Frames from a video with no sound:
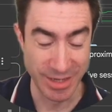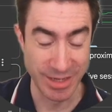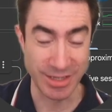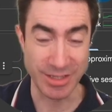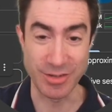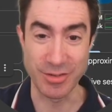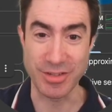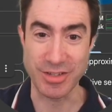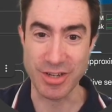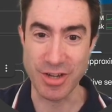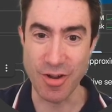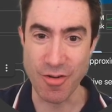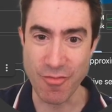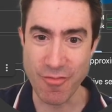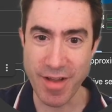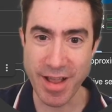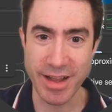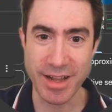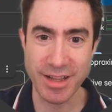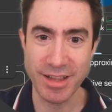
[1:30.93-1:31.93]
So it's
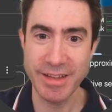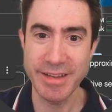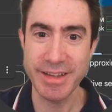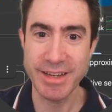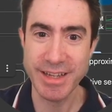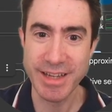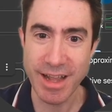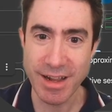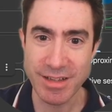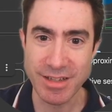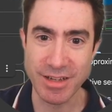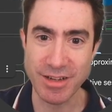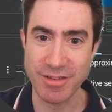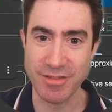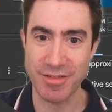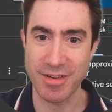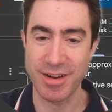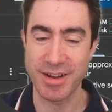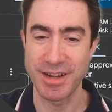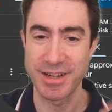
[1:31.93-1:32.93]
correctly
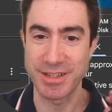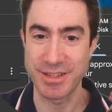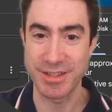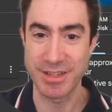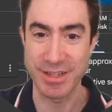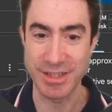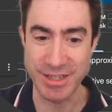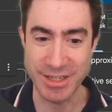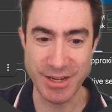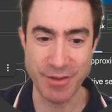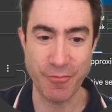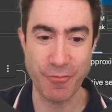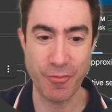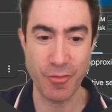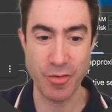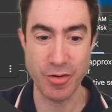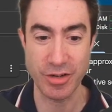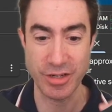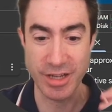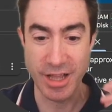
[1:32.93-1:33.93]
categorized the
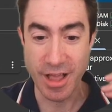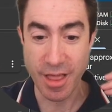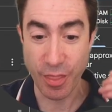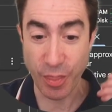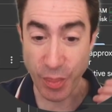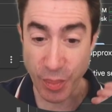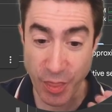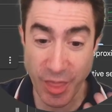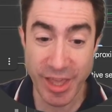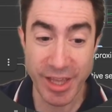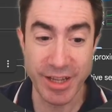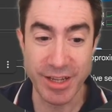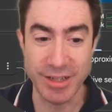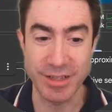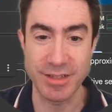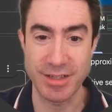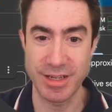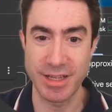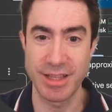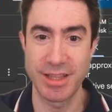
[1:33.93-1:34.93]
different
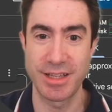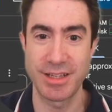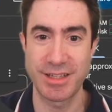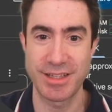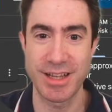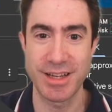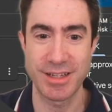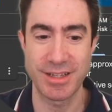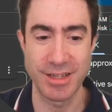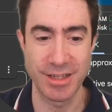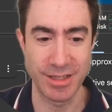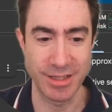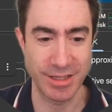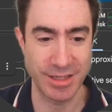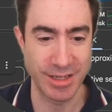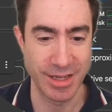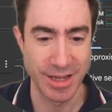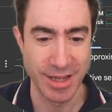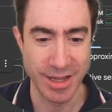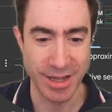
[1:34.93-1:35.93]
things in this
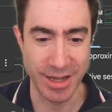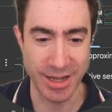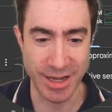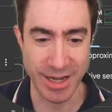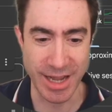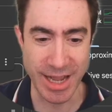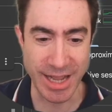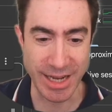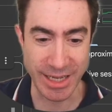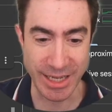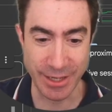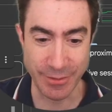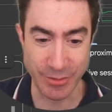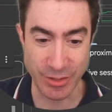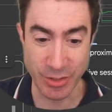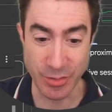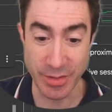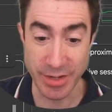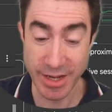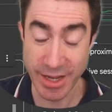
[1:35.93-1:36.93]
sentence and gives
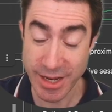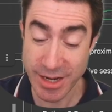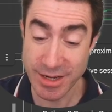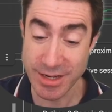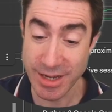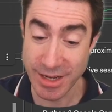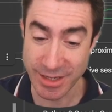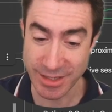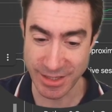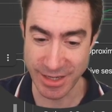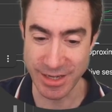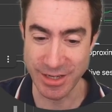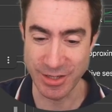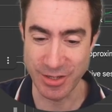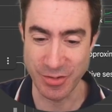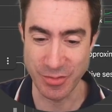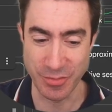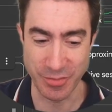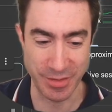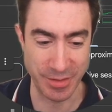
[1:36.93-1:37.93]
you an index
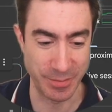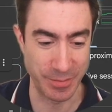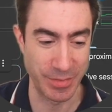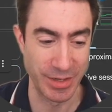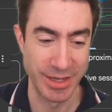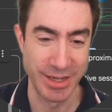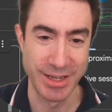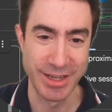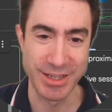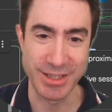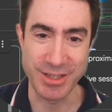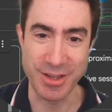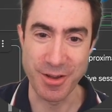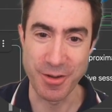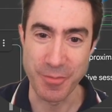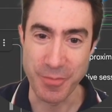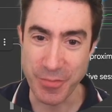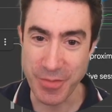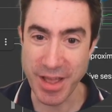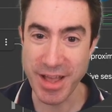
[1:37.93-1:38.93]
into them.
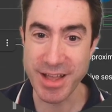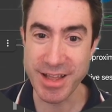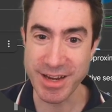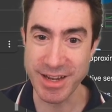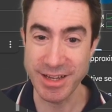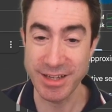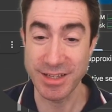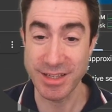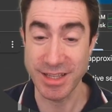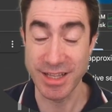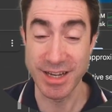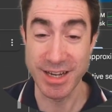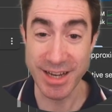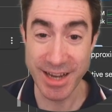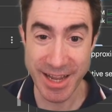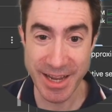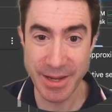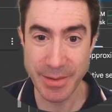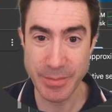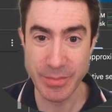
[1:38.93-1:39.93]
So that is the
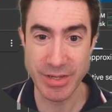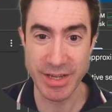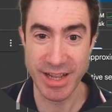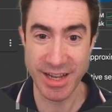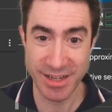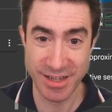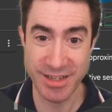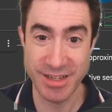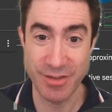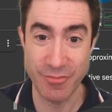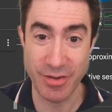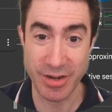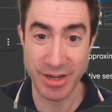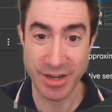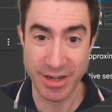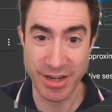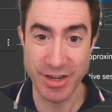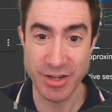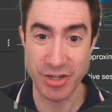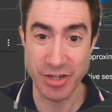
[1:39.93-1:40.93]
named entity
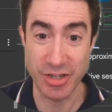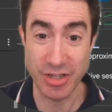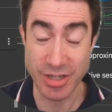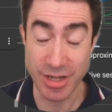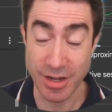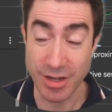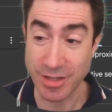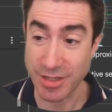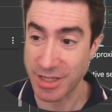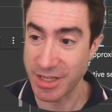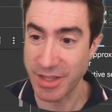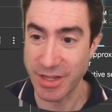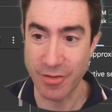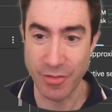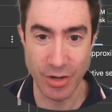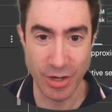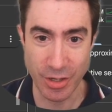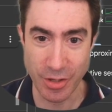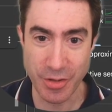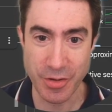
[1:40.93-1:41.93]
recognition task. And there are
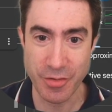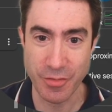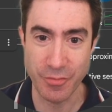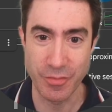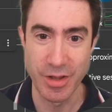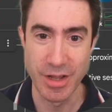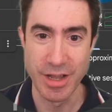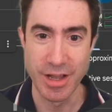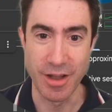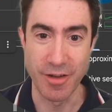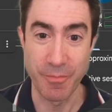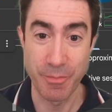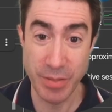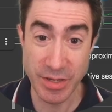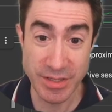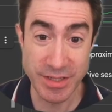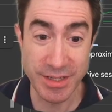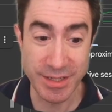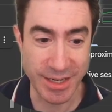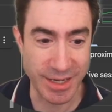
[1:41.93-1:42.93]
a lot of
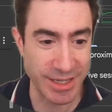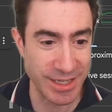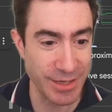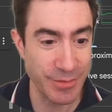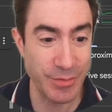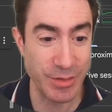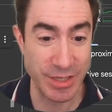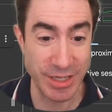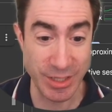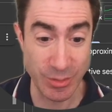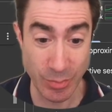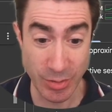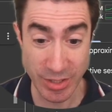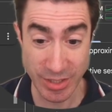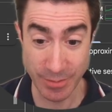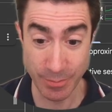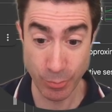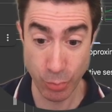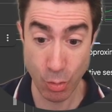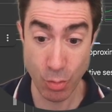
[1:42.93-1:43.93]
business activities when it's
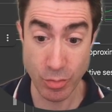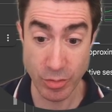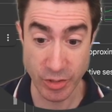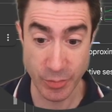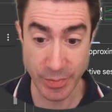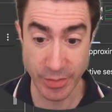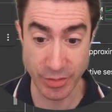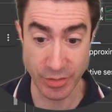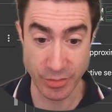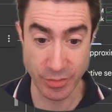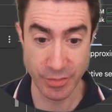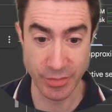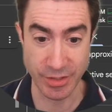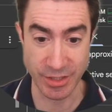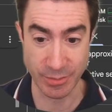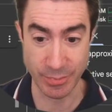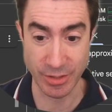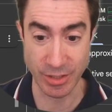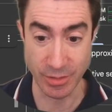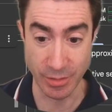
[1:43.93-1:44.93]
important to be able to do this,
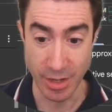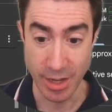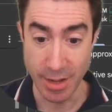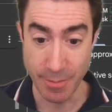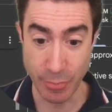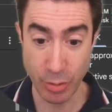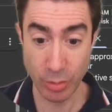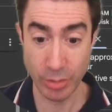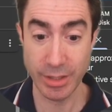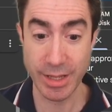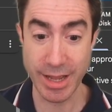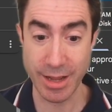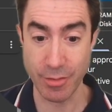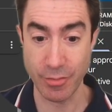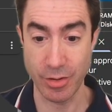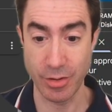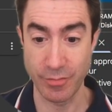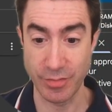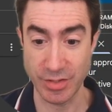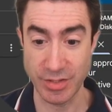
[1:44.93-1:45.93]
to be able to pull out
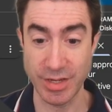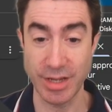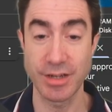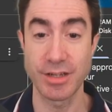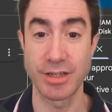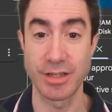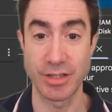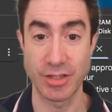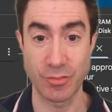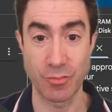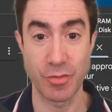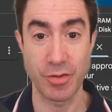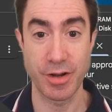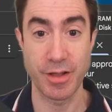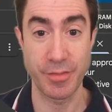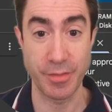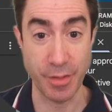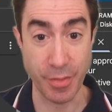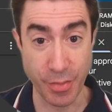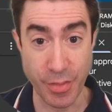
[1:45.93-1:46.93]
of a sentence what are
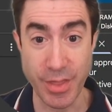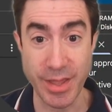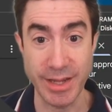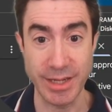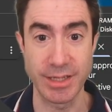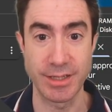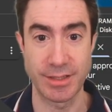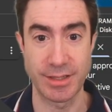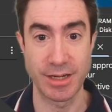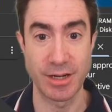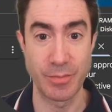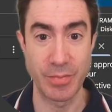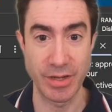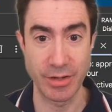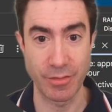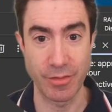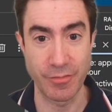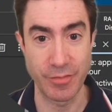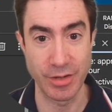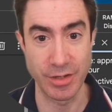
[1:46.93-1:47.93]
the things that are being
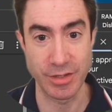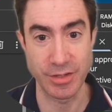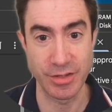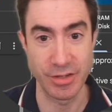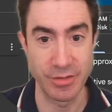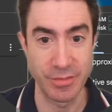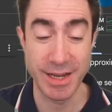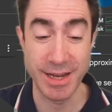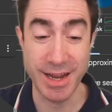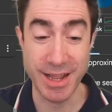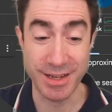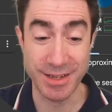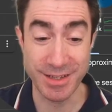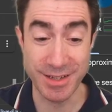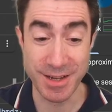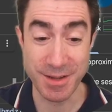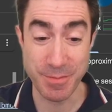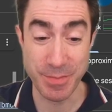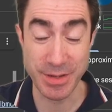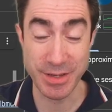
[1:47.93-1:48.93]
referred to.
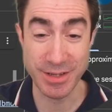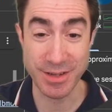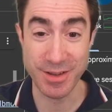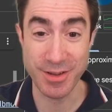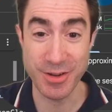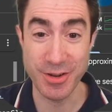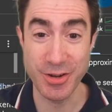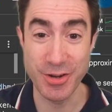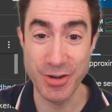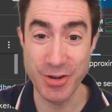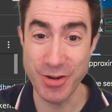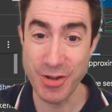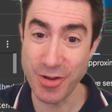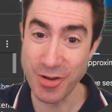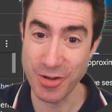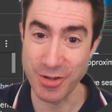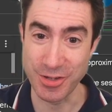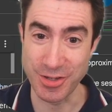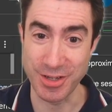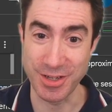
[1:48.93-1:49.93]
Next up is our
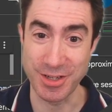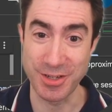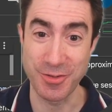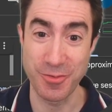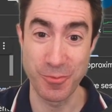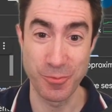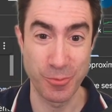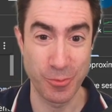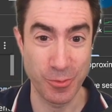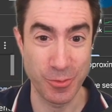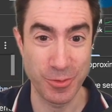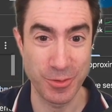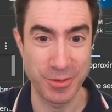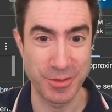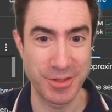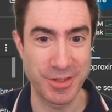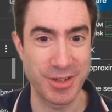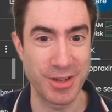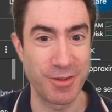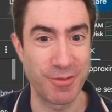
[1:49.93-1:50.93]
nod
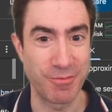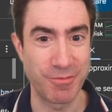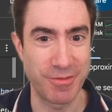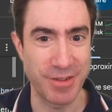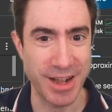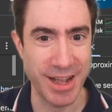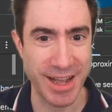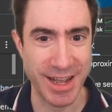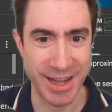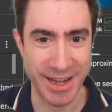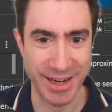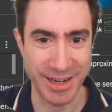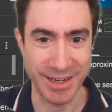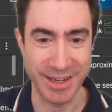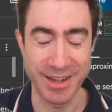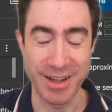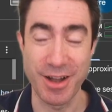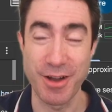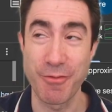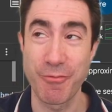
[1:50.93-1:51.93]
towards RAG,
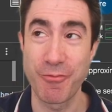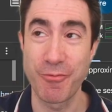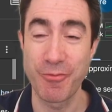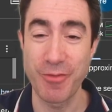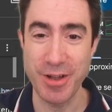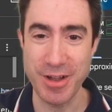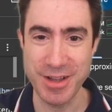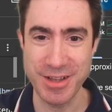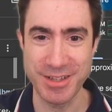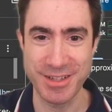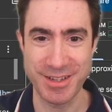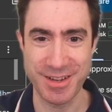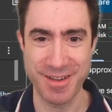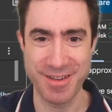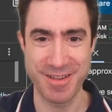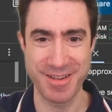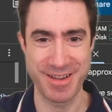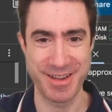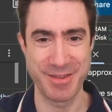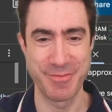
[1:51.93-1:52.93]
our first
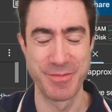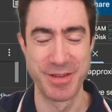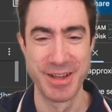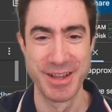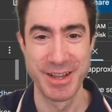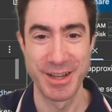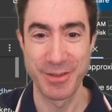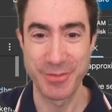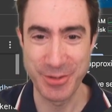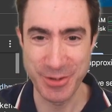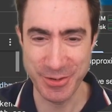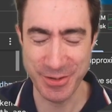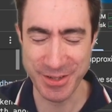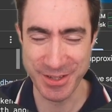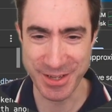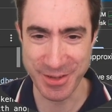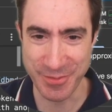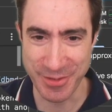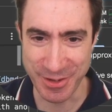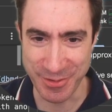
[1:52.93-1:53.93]
time of doing
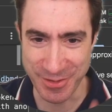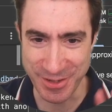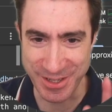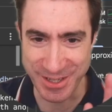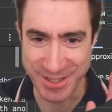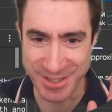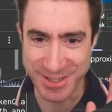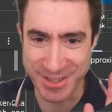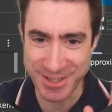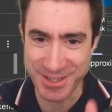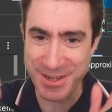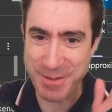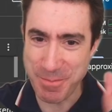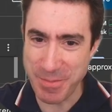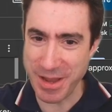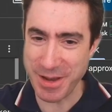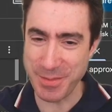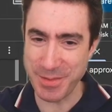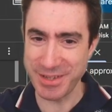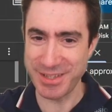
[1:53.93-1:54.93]
something which is just a
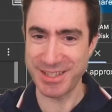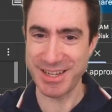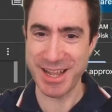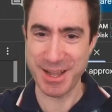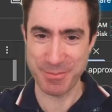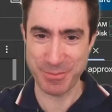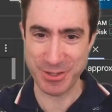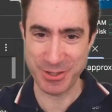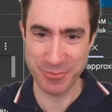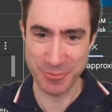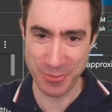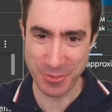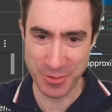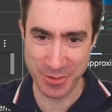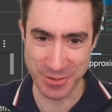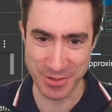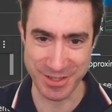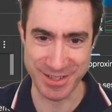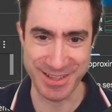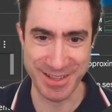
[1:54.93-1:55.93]
baby step
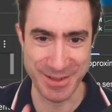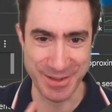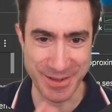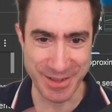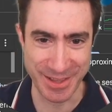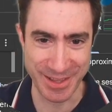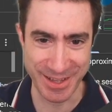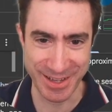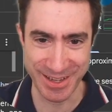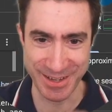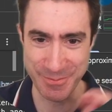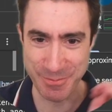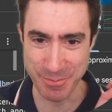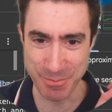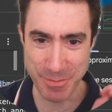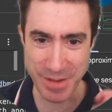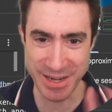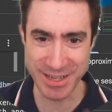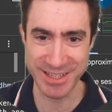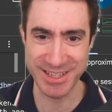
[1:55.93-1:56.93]
towards the
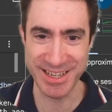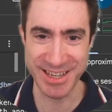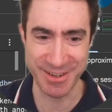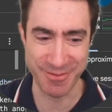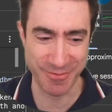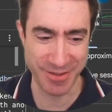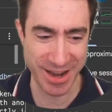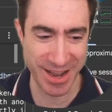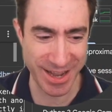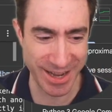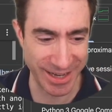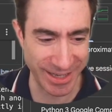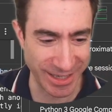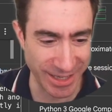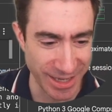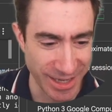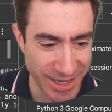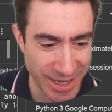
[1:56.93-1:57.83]
mighty RAG.